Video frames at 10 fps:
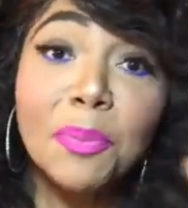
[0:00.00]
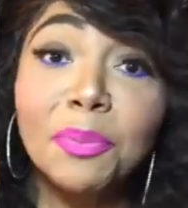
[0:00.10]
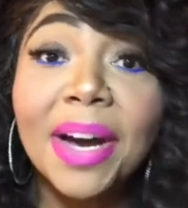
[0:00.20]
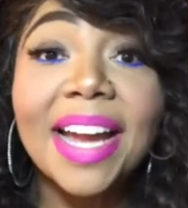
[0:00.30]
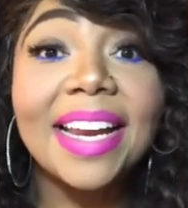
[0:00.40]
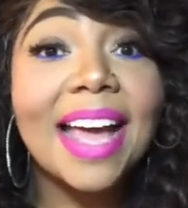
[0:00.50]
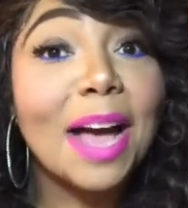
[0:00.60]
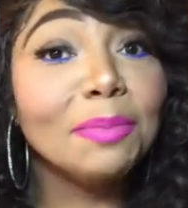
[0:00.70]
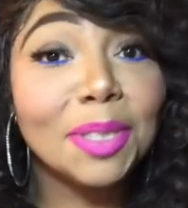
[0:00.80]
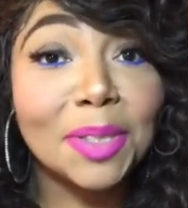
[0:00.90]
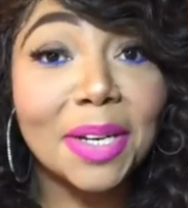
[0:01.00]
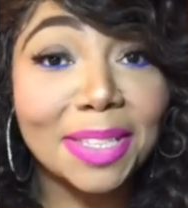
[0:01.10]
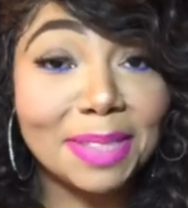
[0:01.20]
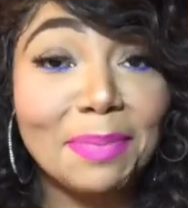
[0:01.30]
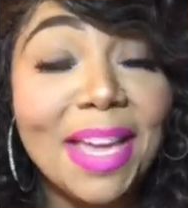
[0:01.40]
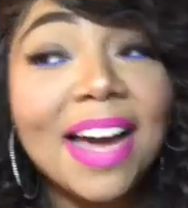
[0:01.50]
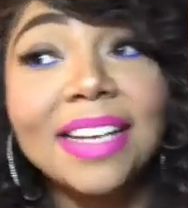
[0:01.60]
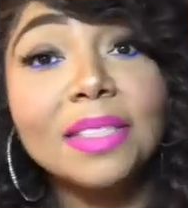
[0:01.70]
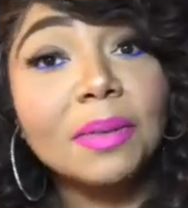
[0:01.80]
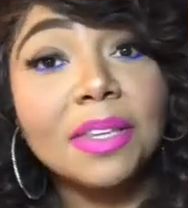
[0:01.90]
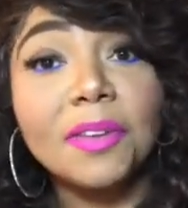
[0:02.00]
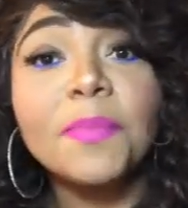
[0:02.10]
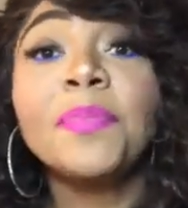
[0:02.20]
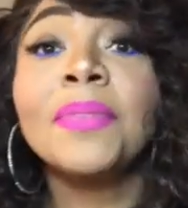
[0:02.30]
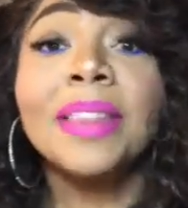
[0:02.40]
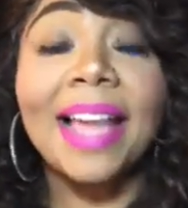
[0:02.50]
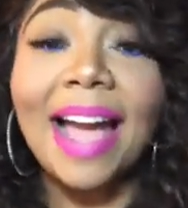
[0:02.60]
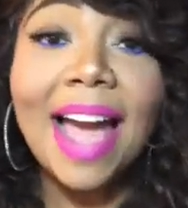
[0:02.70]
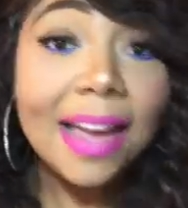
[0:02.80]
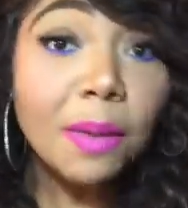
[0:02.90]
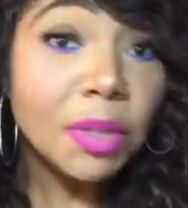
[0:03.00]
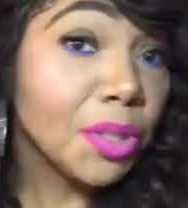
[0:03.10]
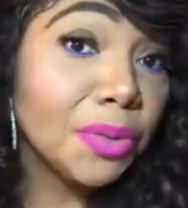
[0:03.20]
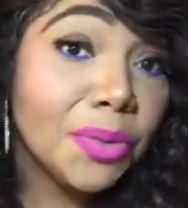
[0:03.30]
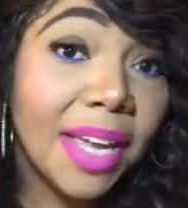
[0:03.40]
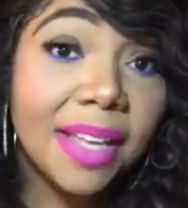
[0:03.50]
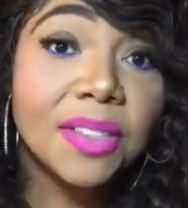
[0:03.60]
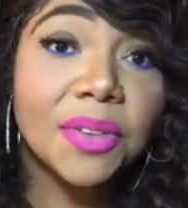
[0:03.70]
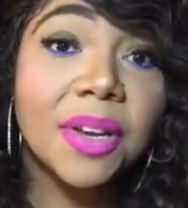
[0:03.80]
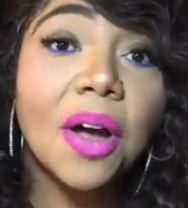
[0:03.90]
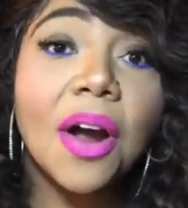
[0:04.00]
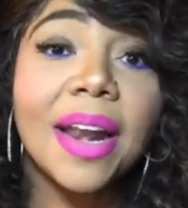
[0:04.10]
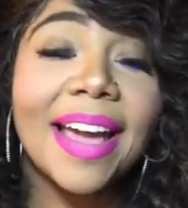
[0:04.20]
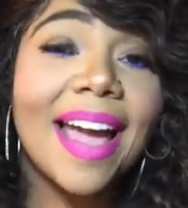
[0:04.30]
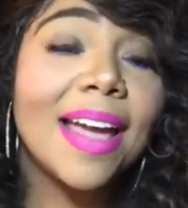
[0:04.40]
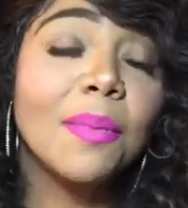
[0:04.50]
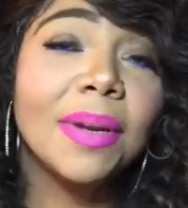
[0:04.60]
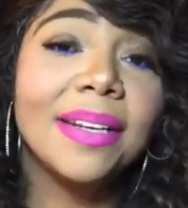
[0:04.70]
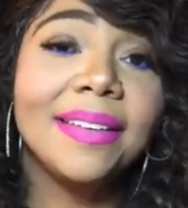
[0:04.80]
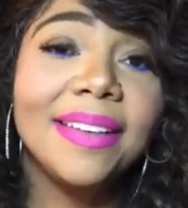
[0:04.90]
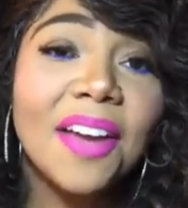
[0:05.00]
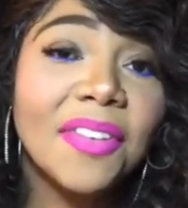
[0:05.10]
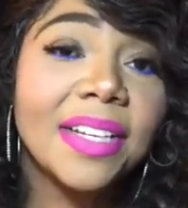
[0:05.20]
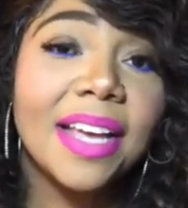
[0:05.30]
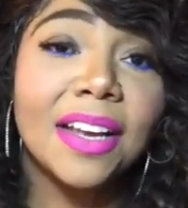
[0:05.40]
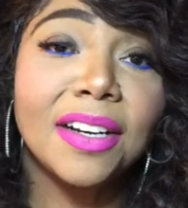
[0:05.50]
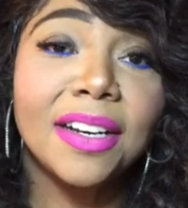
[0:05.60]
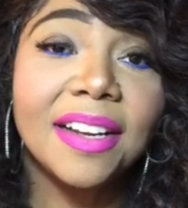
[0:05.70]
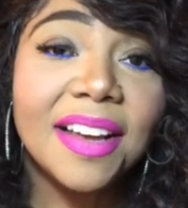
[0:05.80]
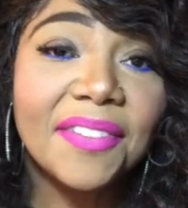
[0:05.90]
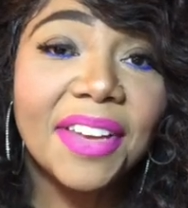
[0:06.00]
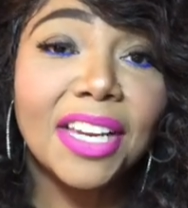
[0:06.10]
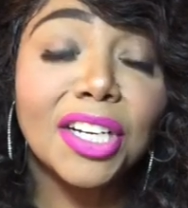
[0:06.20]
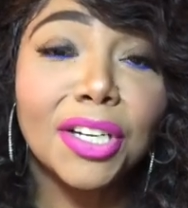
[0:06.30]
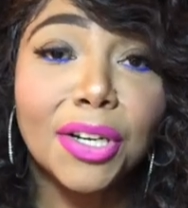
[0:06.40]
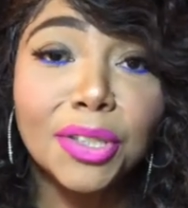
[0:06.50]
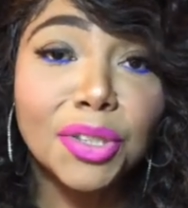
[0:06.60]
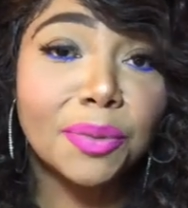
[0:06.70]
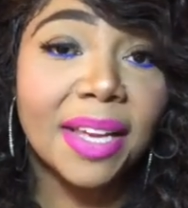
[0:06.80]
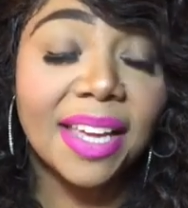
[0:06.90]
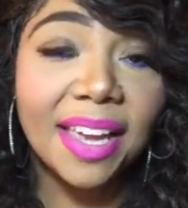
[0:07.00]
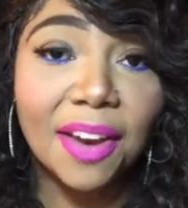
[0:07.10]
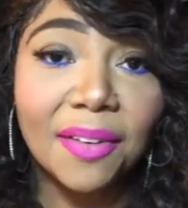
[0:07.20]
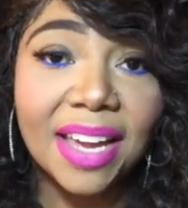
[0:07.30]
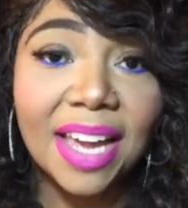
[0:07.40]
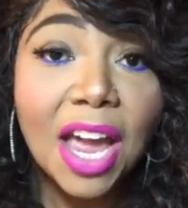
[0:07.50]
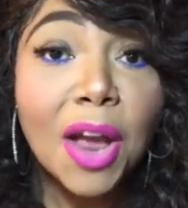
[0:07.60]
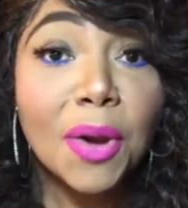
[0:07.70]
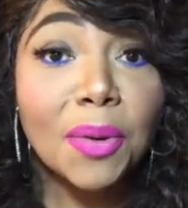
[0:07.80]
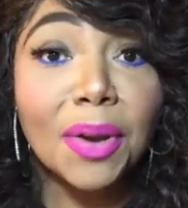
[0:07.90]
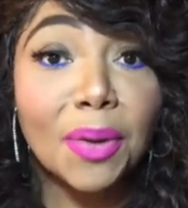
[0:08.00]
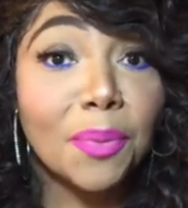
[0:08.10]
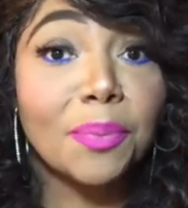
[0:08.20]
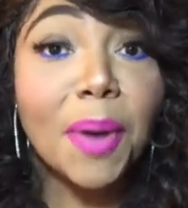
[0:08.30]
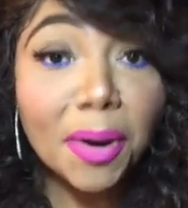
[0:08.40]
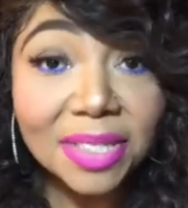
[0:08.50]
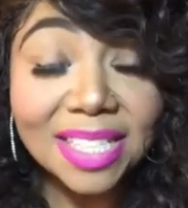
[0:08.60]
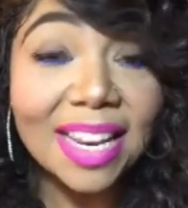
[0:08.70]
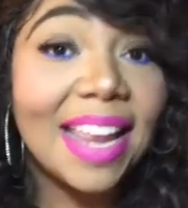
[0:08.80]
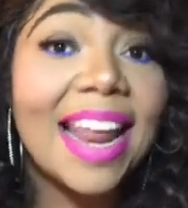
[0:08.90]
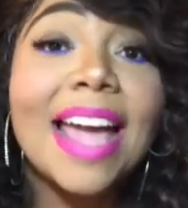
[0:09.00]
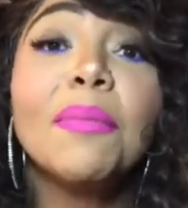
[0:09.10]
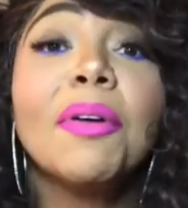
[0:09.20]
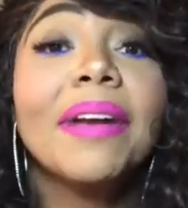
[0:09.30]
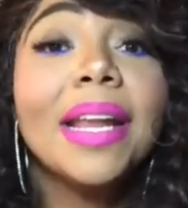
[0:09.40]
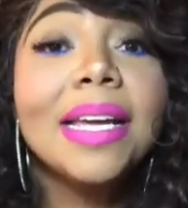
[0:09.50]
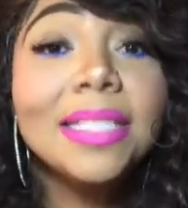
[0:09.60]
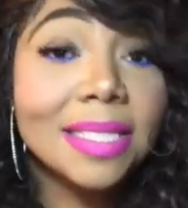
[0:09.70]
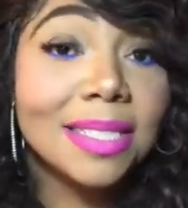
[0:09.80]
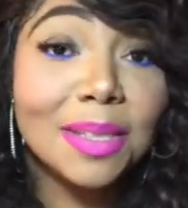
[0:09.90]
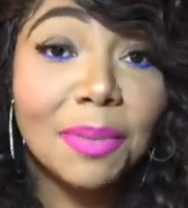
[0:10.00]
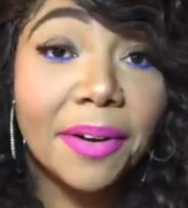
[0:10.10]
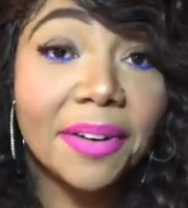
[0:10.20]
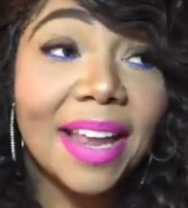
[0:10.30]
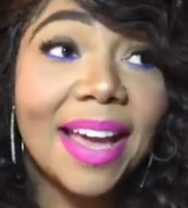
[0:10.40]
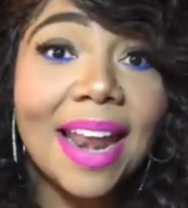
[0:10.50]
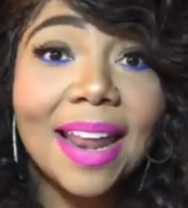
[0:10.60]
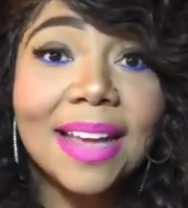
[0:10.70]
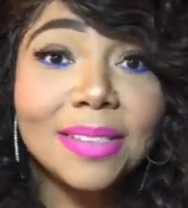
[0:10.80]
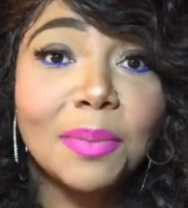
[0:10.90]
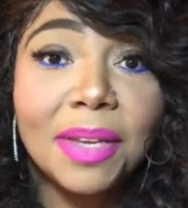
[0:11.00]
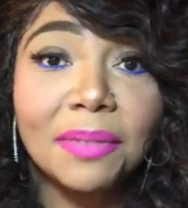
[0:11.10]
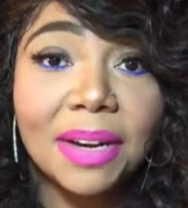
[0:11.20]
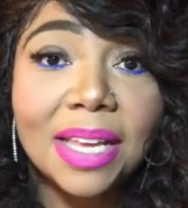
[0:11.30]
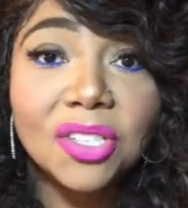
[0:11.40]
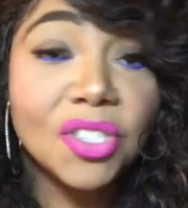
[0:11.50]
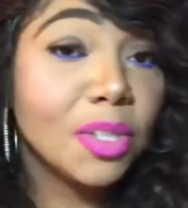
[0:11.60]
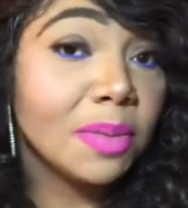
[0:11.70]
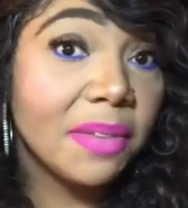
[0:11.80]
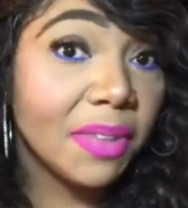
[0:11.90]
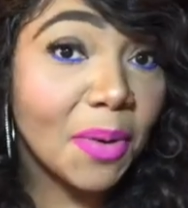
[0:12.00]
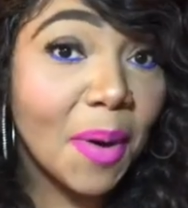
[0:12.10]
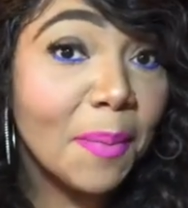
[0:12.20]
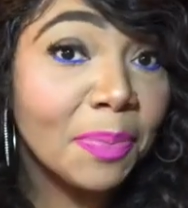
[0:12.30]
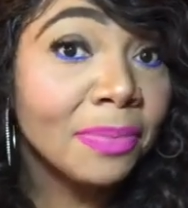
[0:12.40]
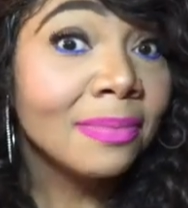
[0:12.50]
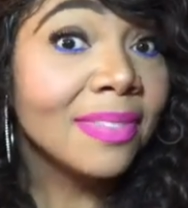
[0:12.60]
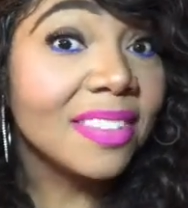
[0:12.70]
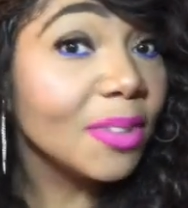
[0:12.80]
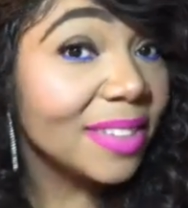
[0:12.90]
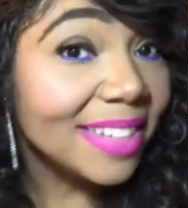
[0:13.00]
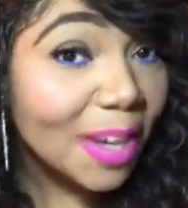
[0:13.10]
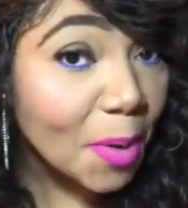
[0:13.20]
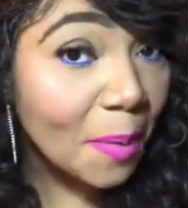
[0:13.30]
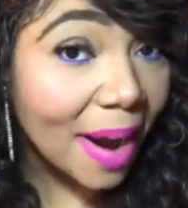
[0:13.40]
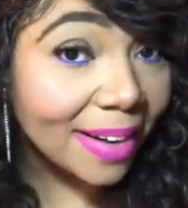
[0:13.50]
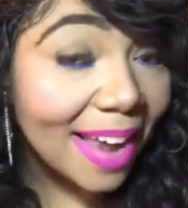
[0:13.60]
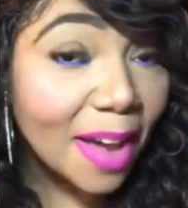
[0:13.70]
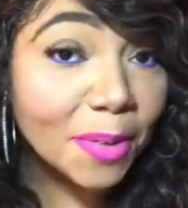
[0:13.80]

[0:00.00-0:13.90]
But I'm just going to be honest with you. Like, I am a true Cancer at heart. Like, I am definitely a loving, nurturing, caring person, and I am a relationship girl. Like, I like to be in relationships, even though I'm still single right now.